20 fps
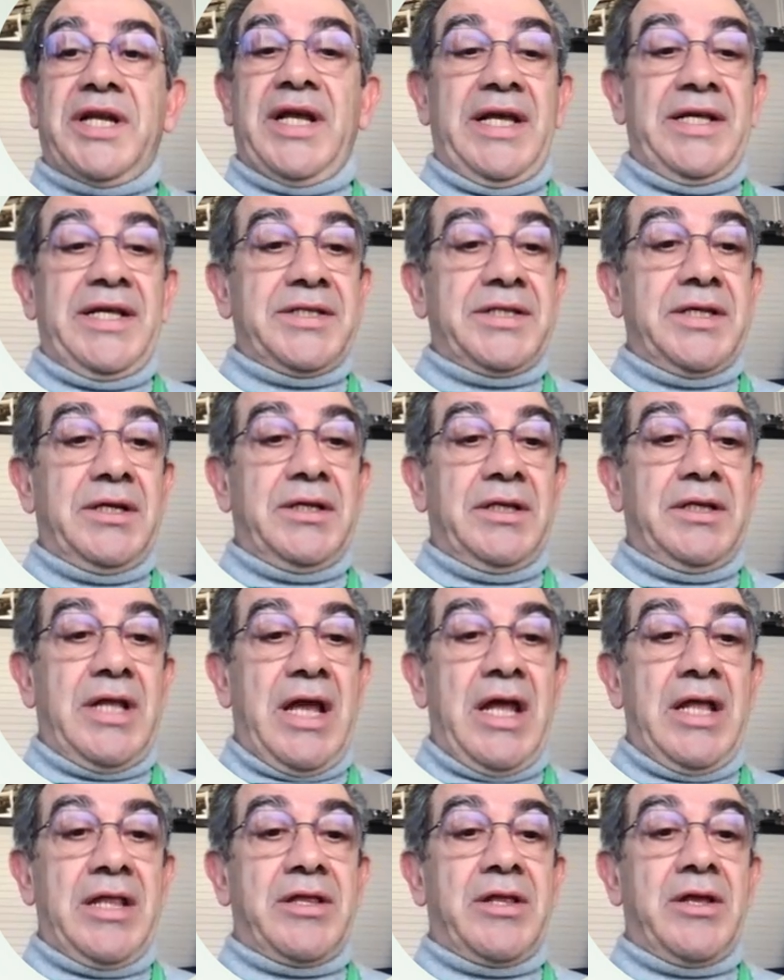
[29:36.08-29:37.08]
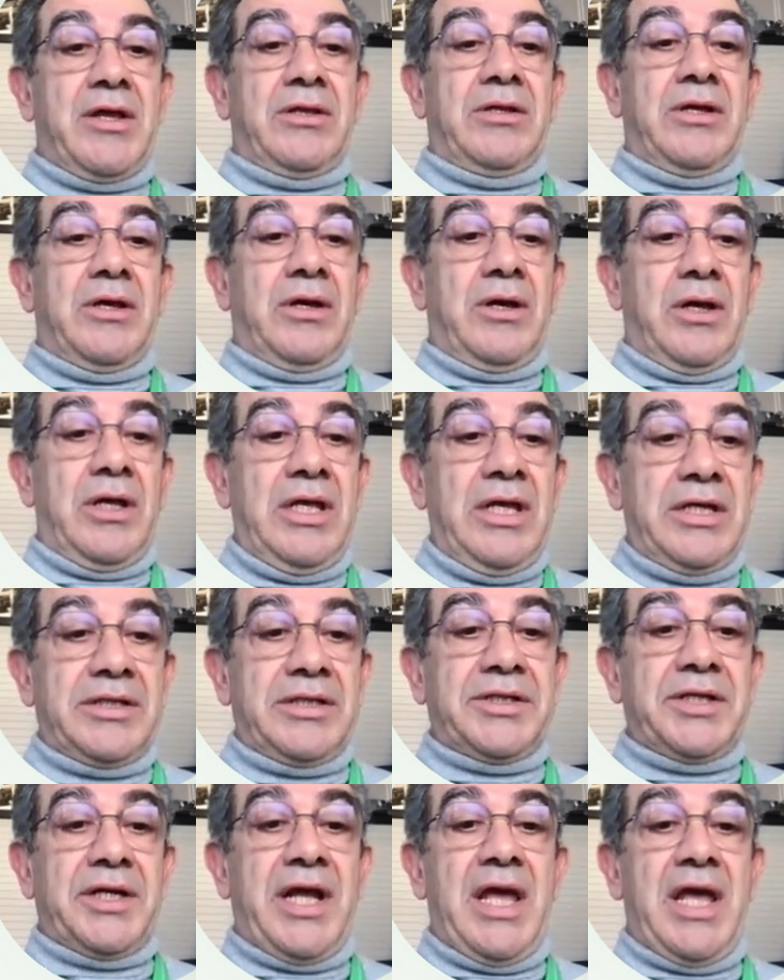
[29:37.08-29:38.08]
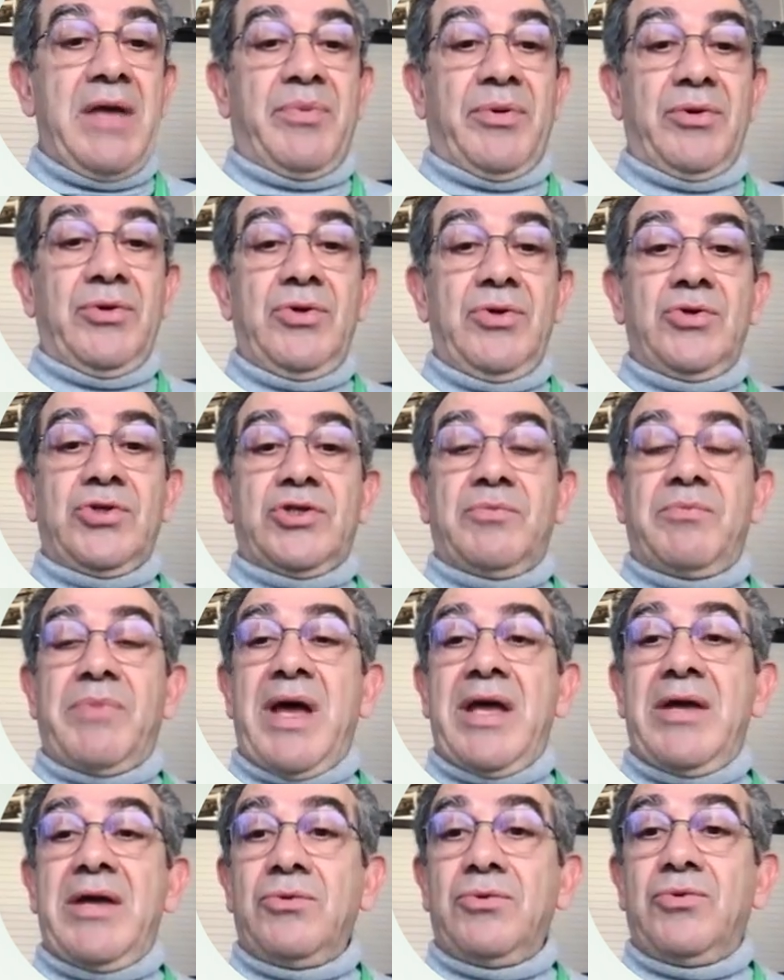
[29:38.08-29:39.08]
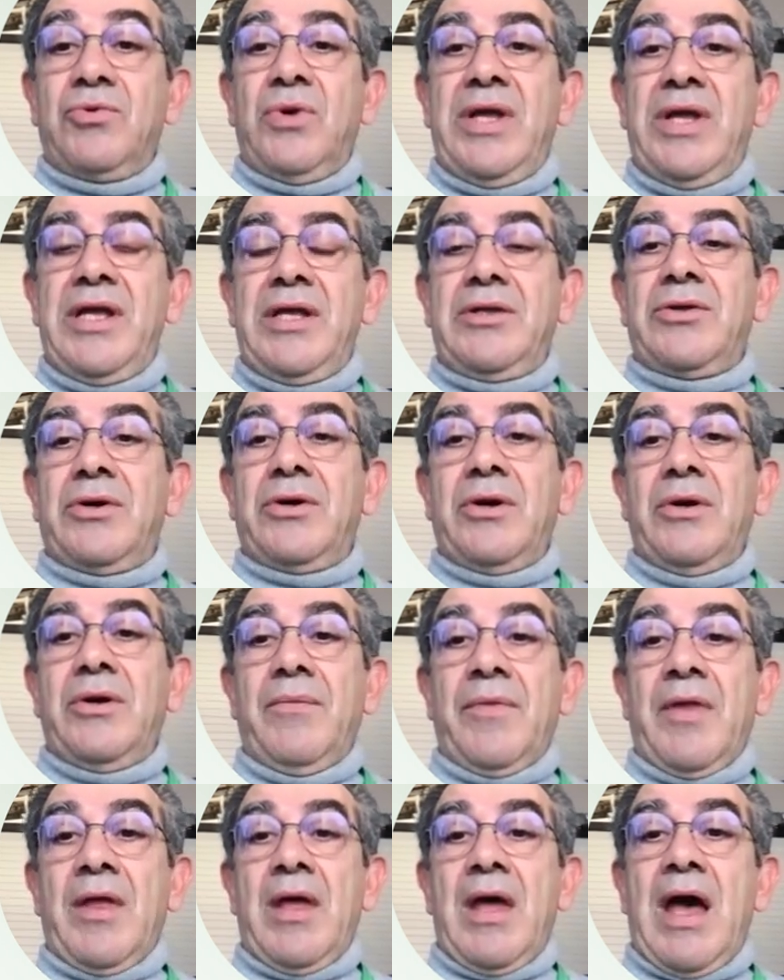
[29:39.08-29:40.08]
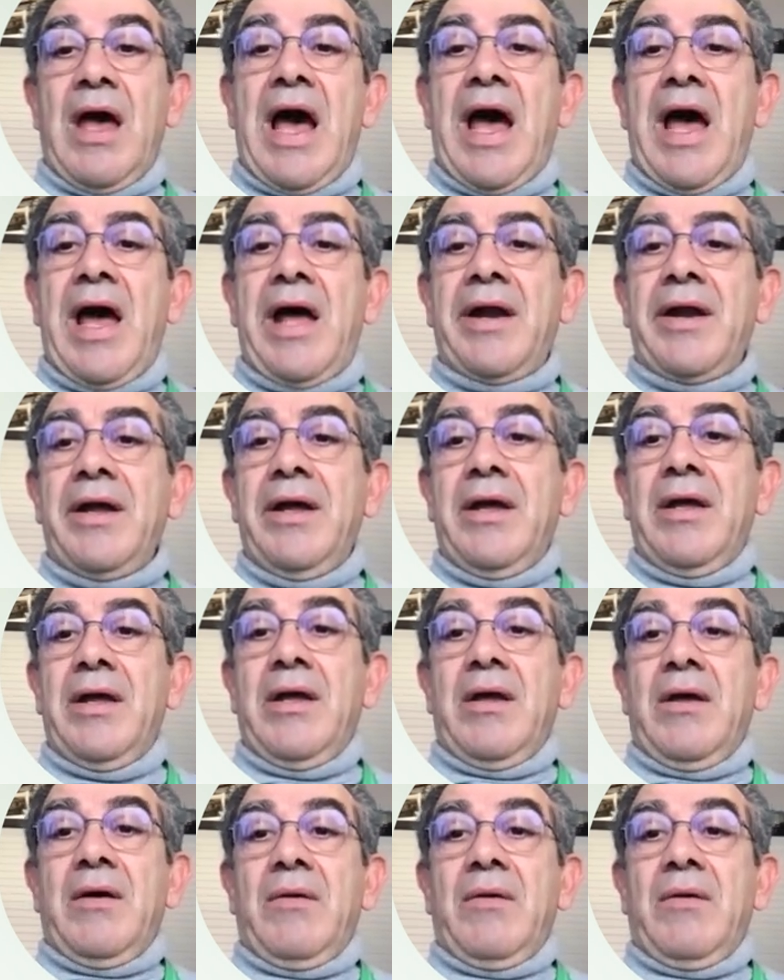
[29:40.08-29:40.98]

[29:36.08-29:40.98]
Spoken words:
stress that the X-ray produced by undulator are